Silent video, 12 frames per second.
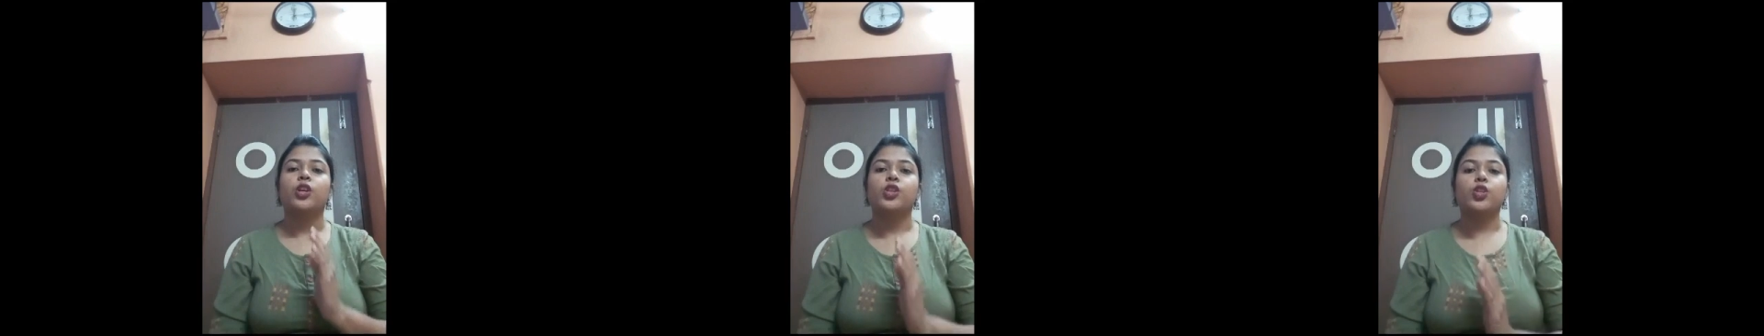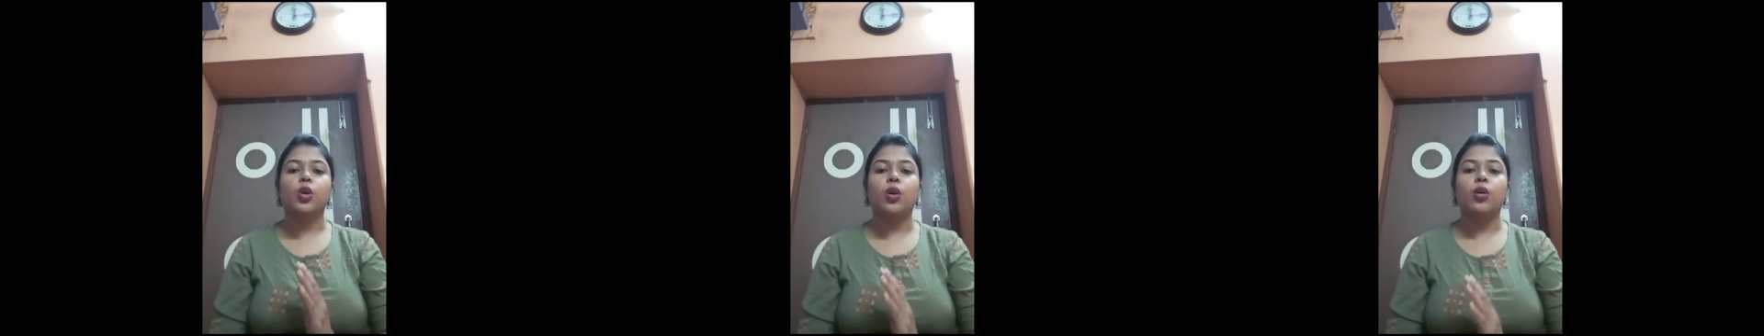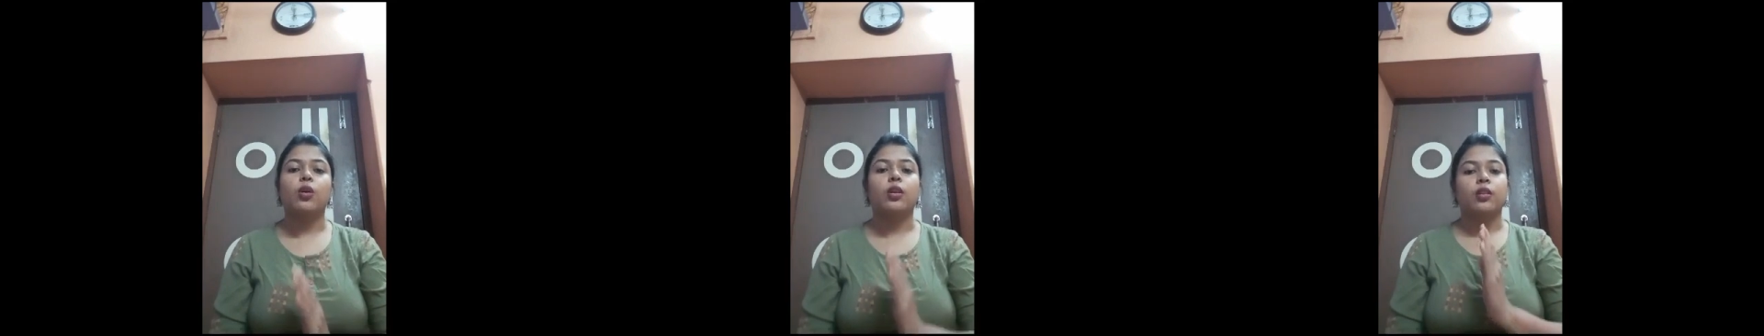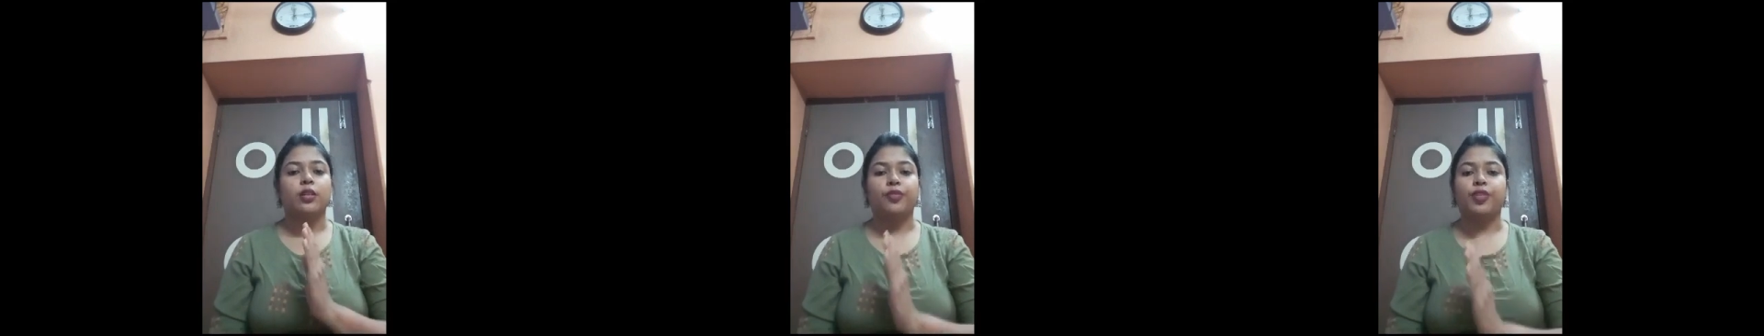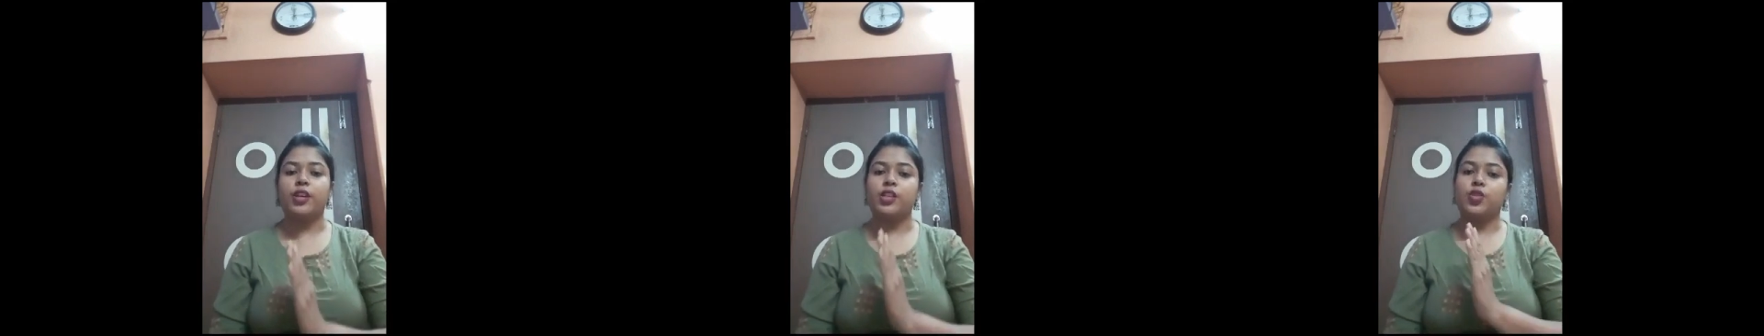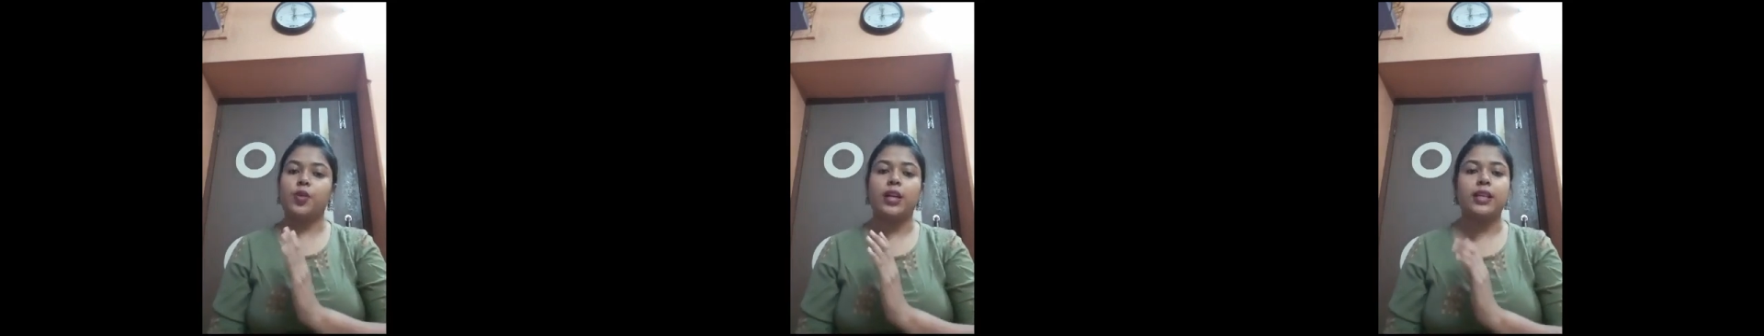So the
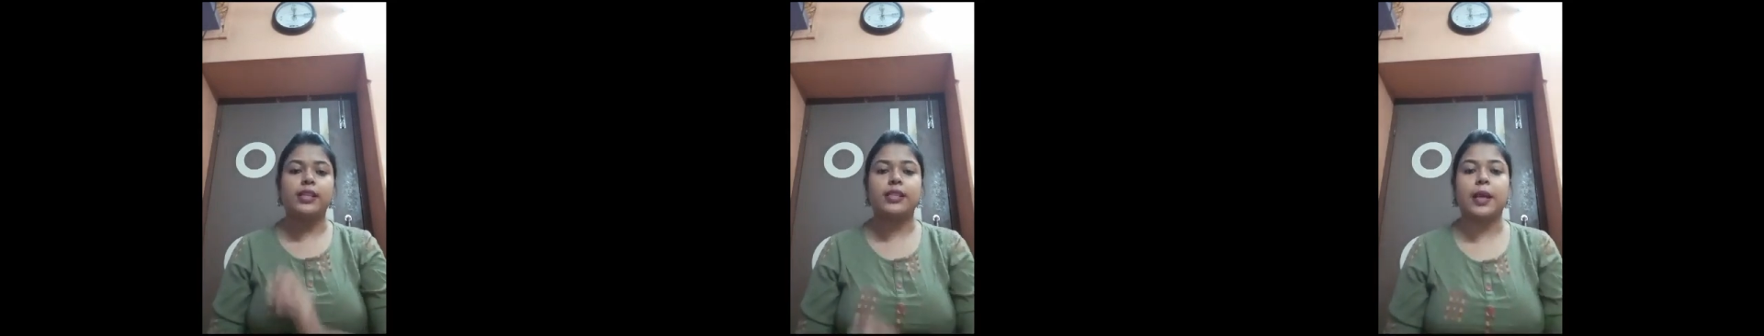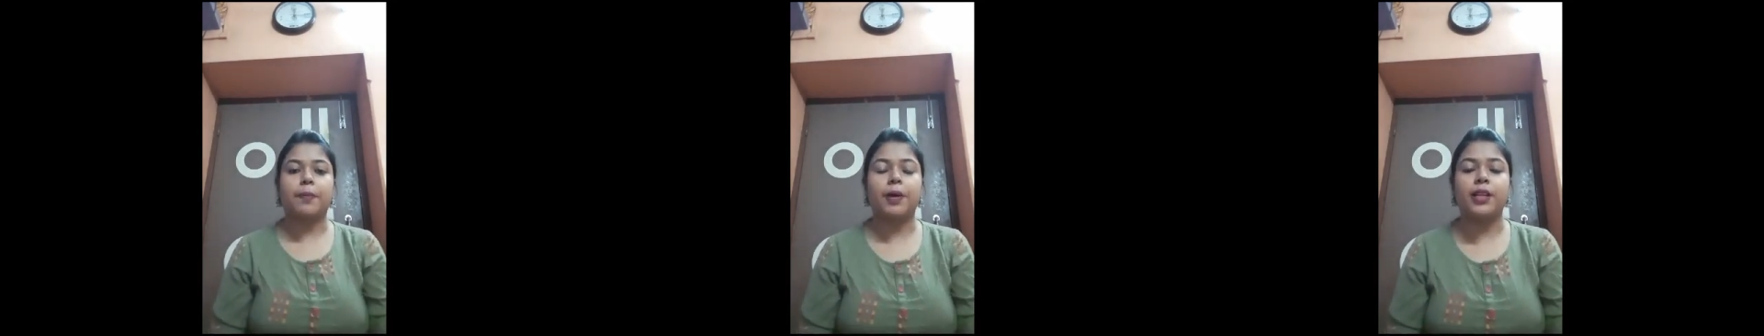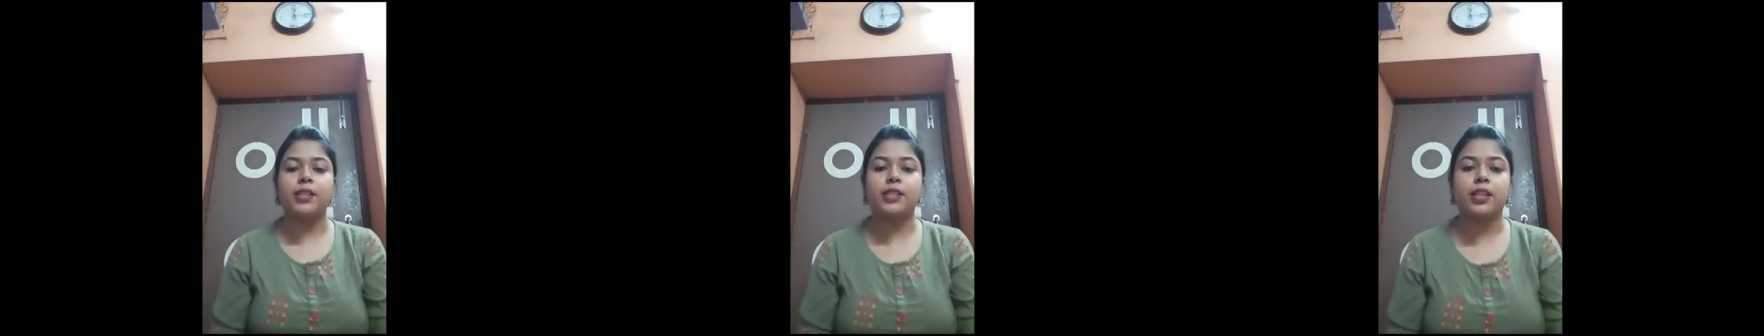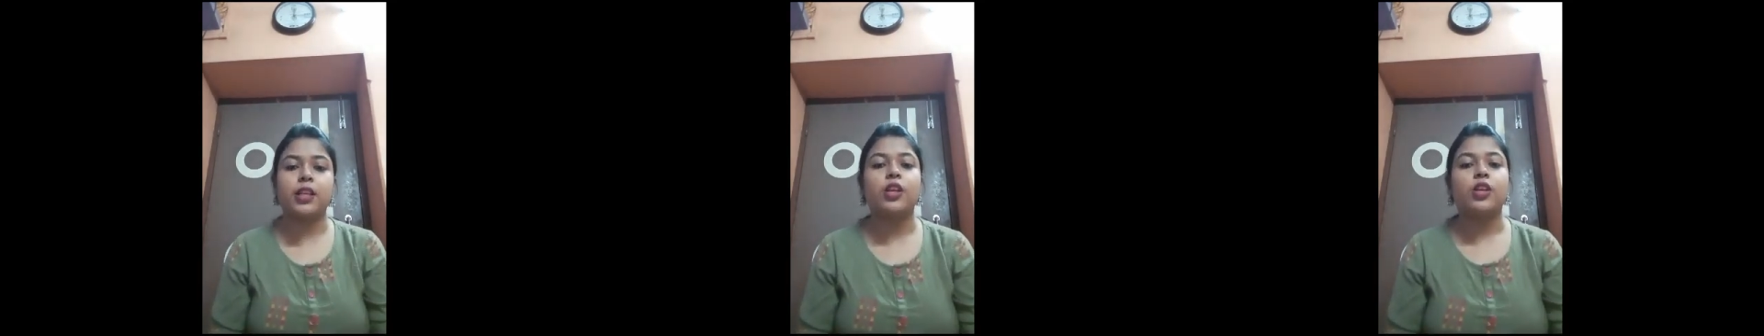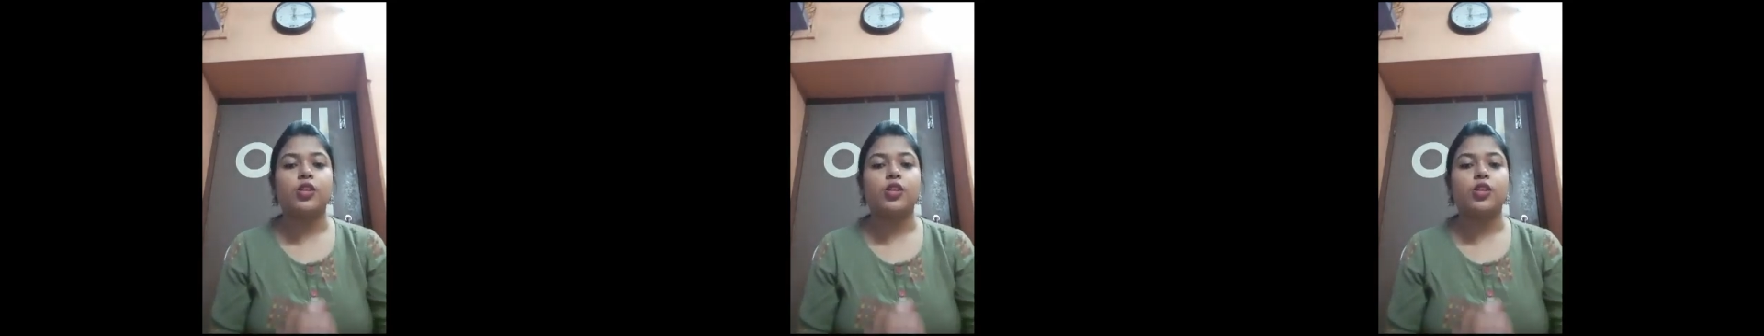first one is sepals.